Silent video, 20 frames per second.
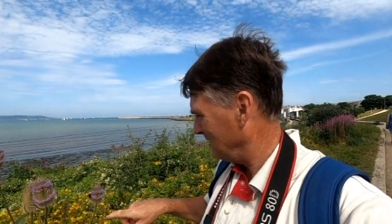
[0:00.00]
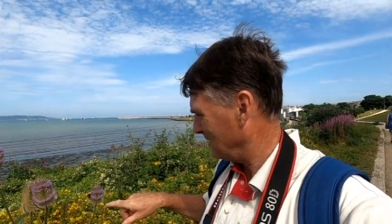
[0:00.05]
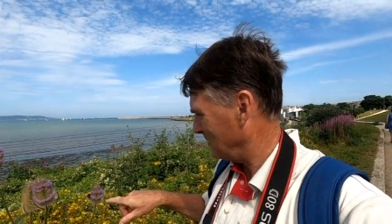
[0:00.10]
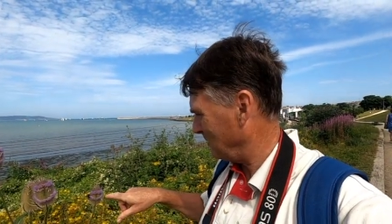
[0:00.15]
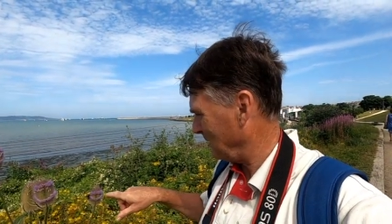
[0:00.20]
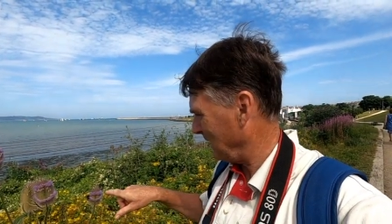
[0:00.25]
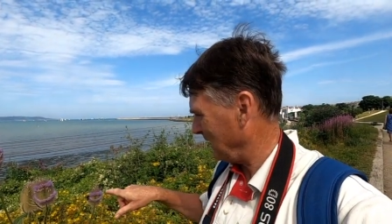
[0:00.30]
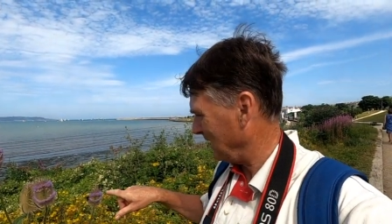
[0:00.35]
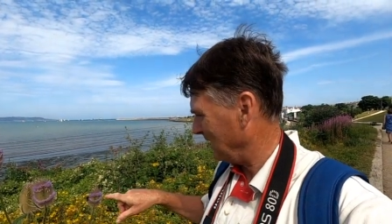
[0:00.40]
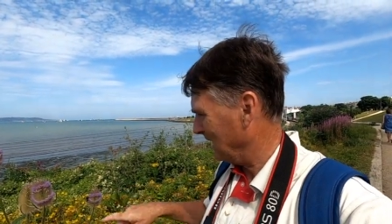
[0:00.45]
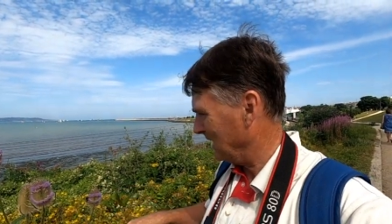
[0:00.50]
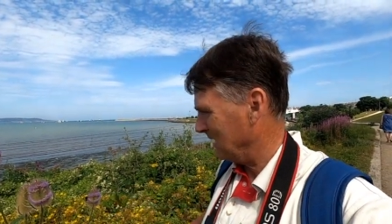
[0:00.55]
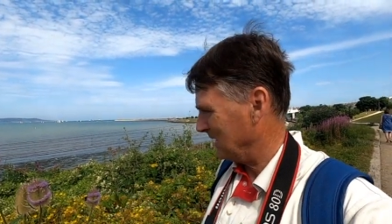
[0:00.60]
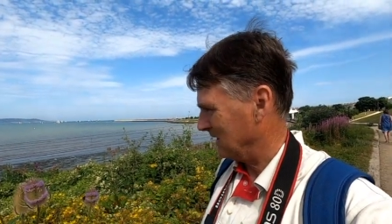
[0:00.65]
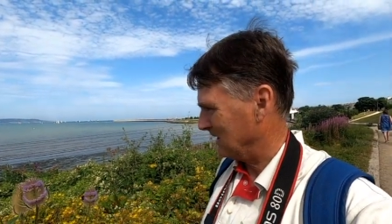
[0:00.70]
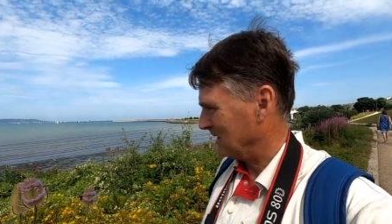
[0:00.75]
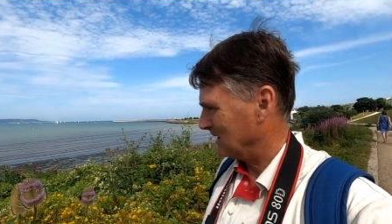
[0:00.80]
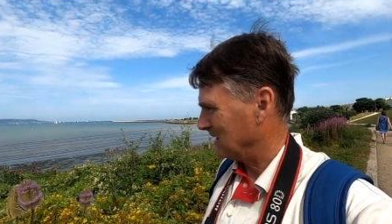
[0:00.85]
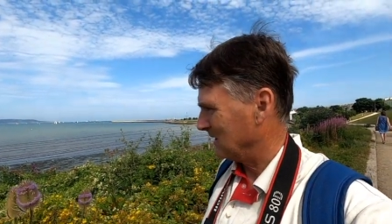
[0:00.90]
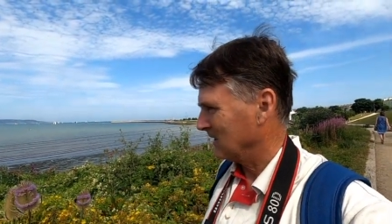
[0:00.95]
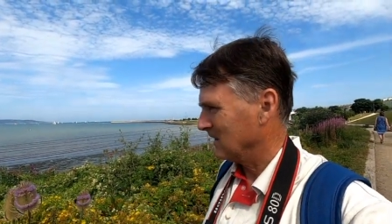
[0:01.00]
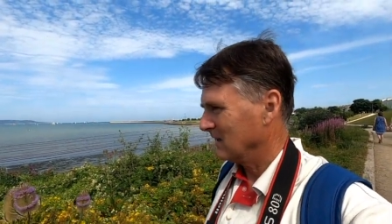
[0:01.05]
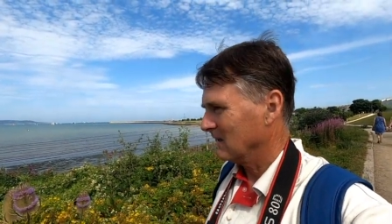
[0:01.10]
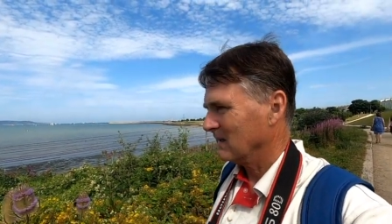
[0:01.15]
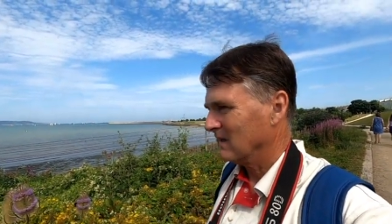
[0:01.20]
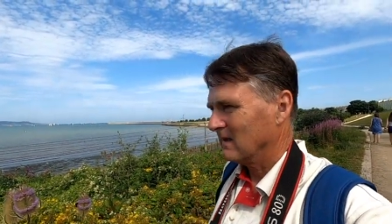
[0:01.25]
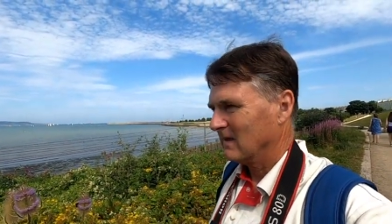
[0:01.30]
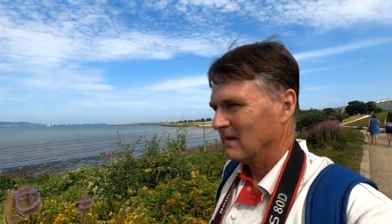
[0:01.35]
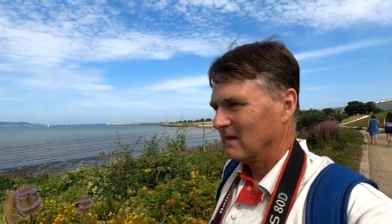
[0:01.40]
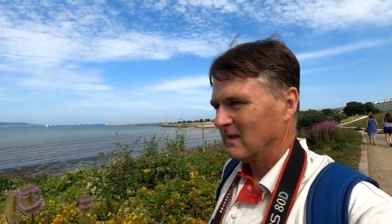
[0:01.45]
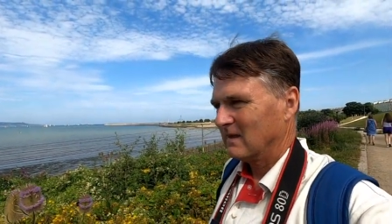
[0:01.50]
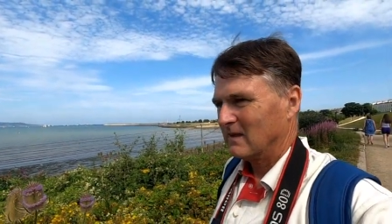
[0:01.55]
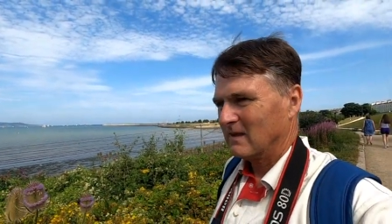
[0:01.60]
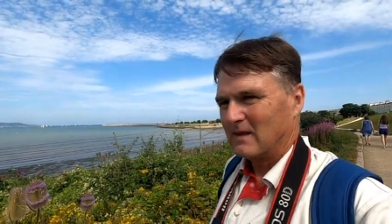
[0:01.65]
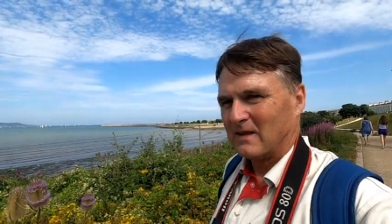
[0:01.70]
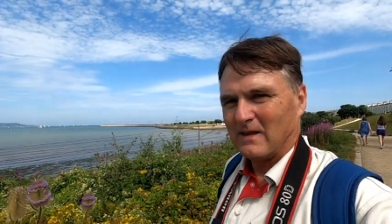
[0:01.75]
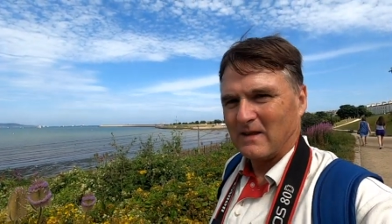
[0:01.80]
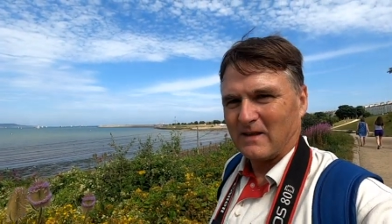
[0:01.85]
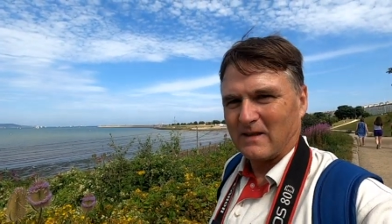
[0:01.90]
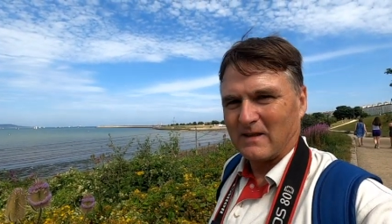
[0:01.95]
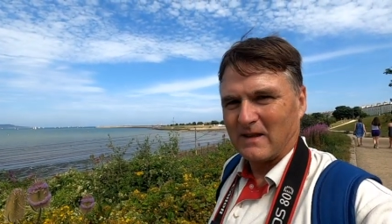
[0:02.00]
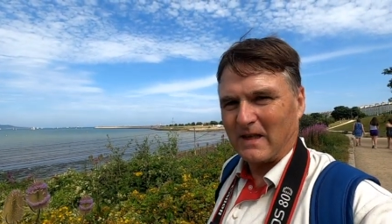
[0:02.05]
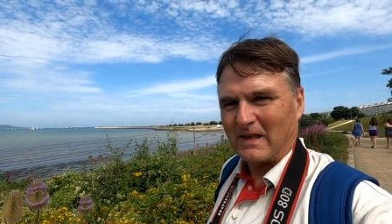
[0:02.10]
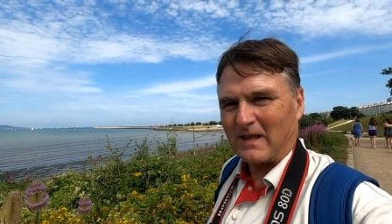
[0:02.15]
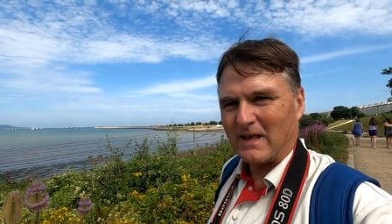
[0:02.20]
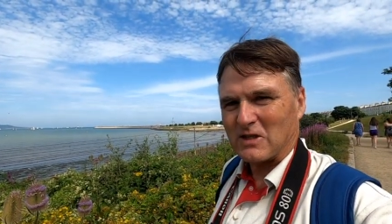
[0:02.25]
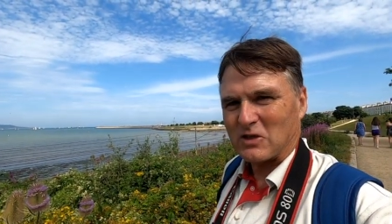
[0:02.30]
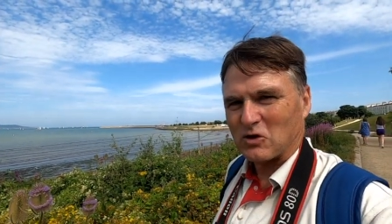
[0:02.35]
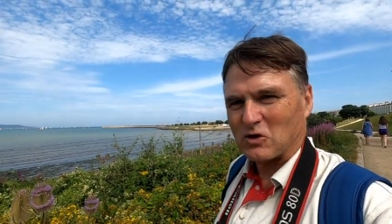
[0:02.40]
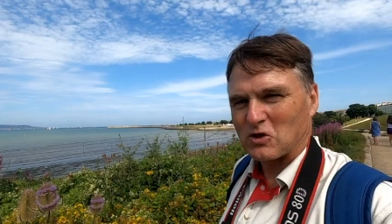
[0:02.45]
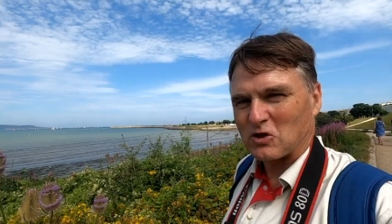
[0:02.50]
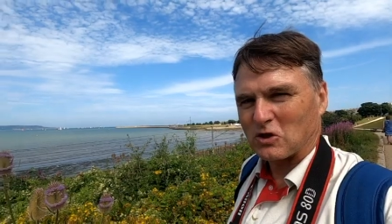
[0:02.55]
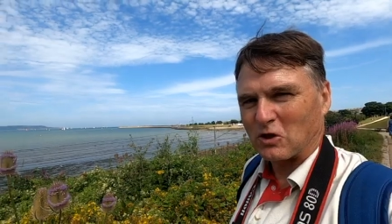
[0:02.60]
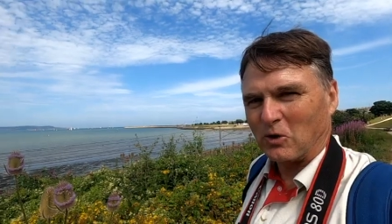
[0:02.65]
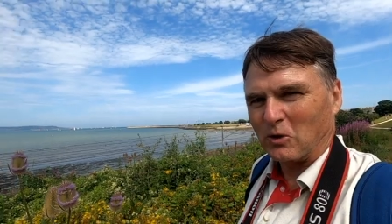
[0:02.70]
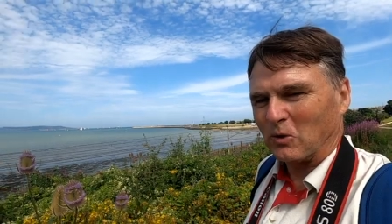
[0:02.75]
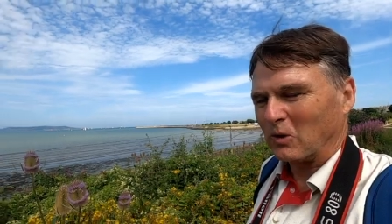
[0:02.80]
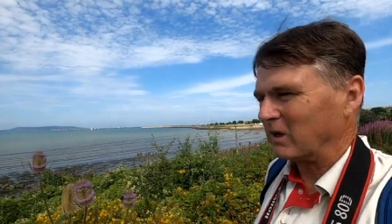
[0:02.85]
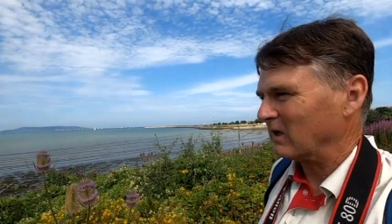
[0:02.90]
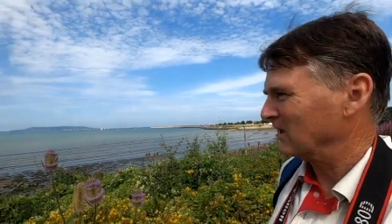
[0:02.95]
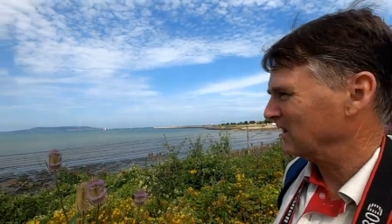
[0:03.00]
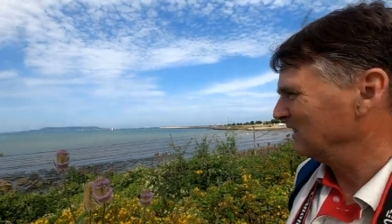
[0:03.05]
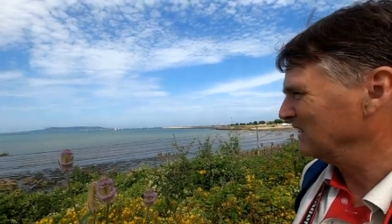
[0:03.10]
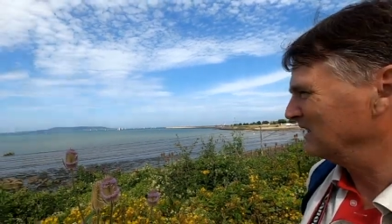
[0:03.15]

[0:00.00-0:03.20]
the bee I think that's just cool